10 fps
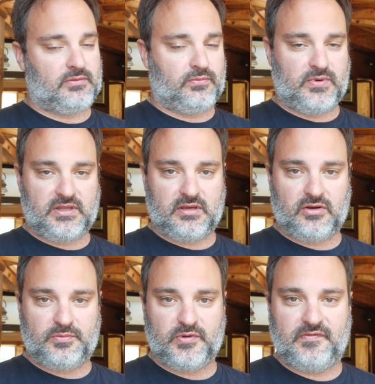I really
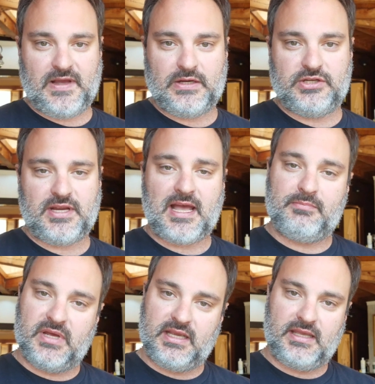hope you found a
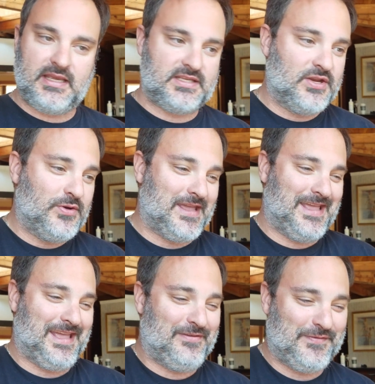job, but in case you
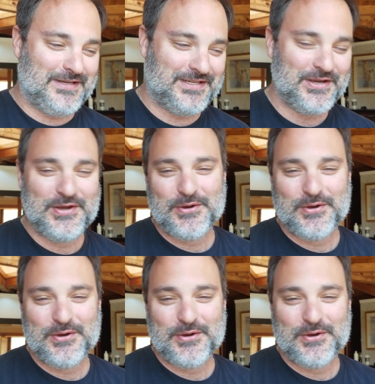haven't,